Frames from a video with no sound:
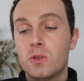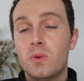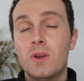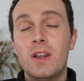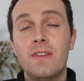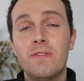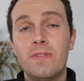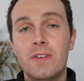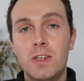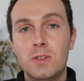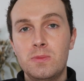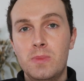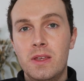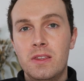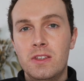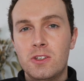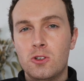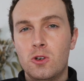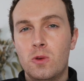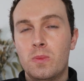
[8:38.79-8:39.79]
So when I first
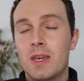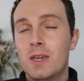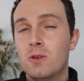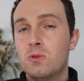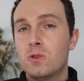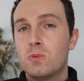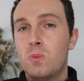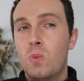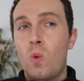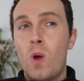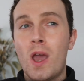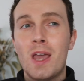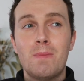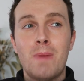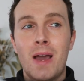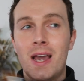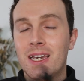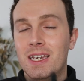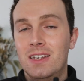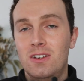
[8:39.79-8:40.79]
picked this up, it was way
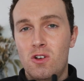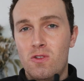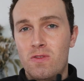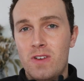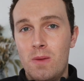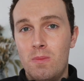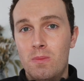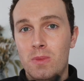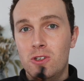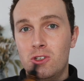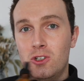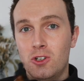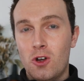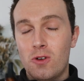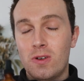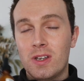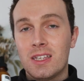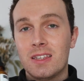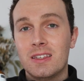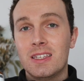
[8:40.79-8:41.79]
back in November
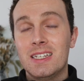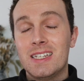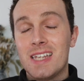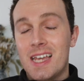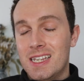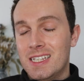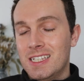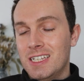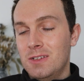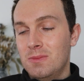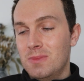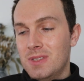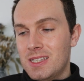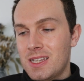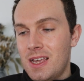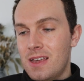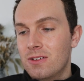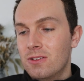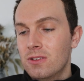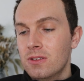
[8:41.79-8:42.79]
during the Deciem
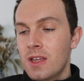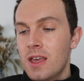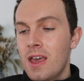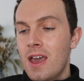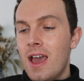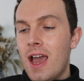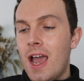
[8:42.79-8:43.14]
sale.